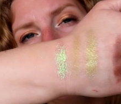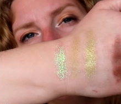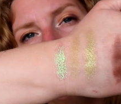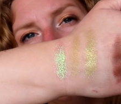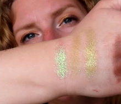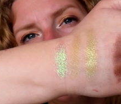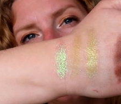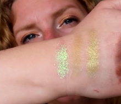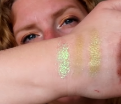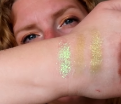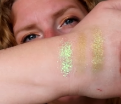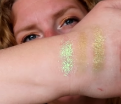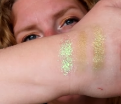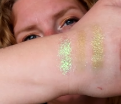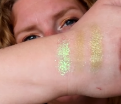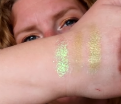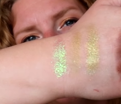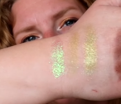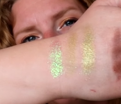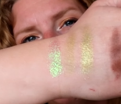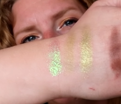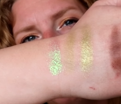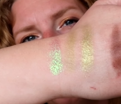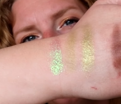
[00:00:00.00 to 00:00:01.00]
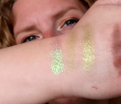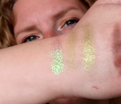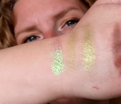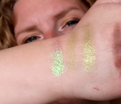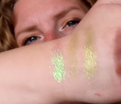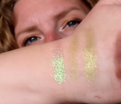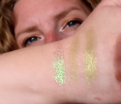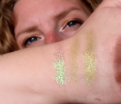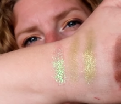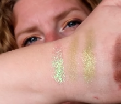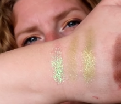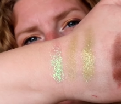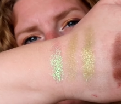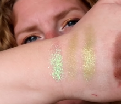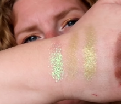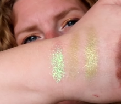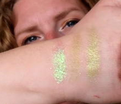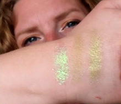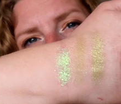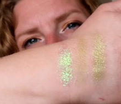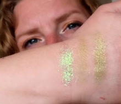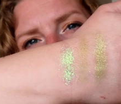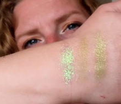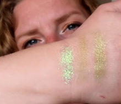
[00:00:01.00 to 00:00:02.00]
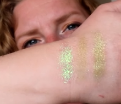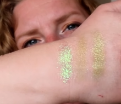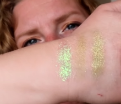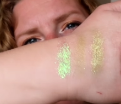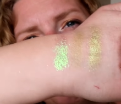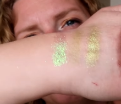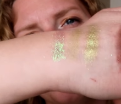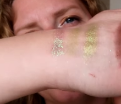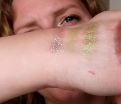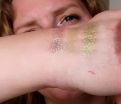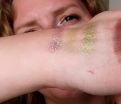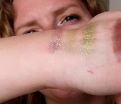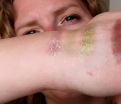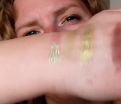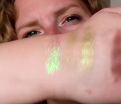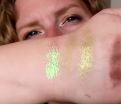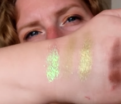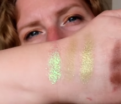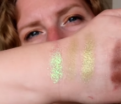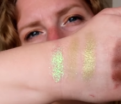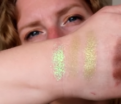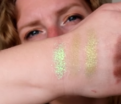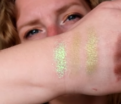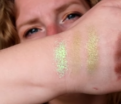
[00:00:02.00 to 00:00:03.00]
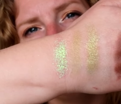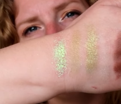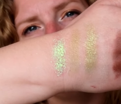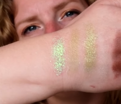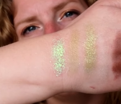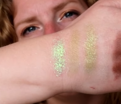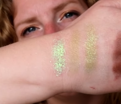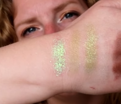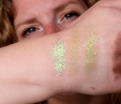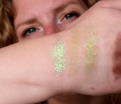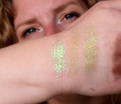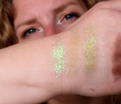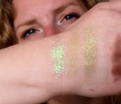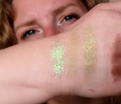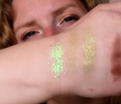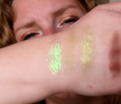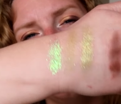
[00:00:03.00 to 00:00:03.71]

be a little bit more difficult to hip pan in, but that are fun,